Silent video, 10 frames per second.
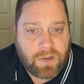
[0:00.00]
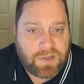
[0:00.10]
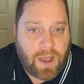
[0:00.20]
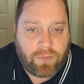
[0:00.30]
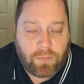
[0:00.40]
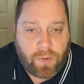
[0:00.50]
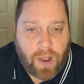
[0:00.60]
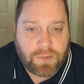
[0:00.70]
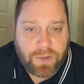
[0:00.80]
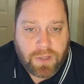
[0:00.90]
aside from
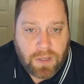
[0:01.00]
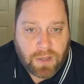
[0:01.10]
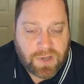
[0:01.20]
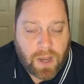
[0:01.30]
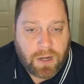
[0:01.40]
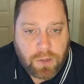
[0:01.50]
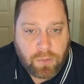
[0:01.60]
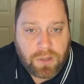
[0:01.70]
possibly assigning you